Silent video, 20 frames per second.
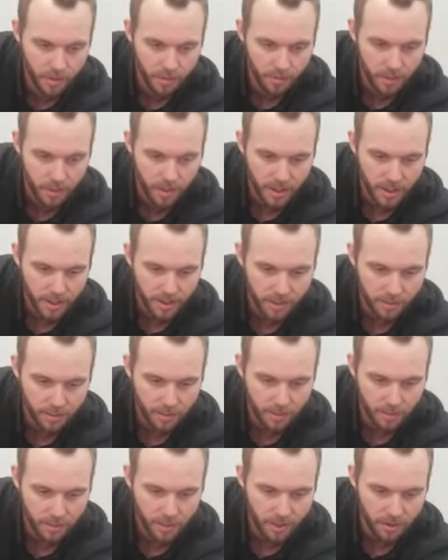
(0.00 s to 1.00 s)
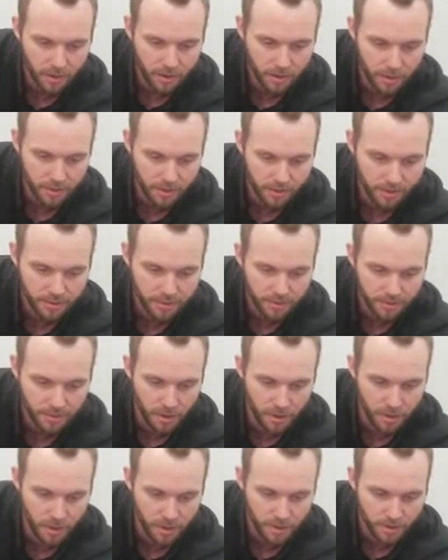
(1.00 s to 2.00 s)
But again, it's all about going
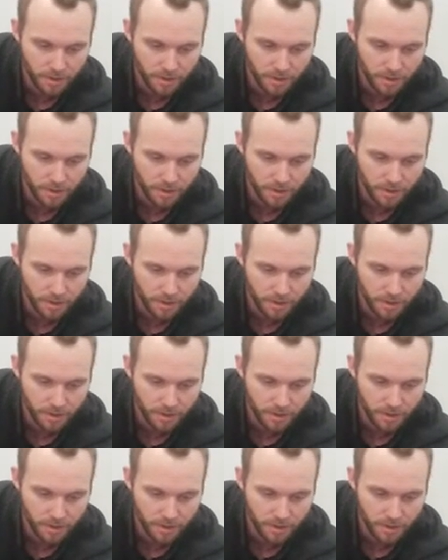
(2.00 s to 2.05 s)
slow.